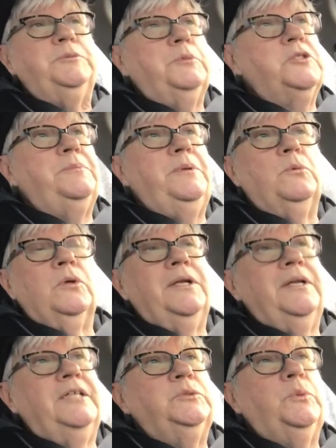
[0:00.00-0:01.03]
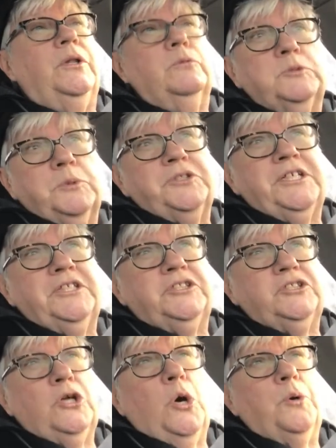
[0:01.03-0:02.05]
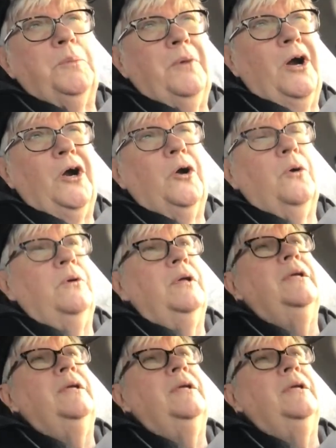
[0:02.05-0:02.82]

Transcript: supposed to be really nice weather. We're supposed to get snow tomorrow.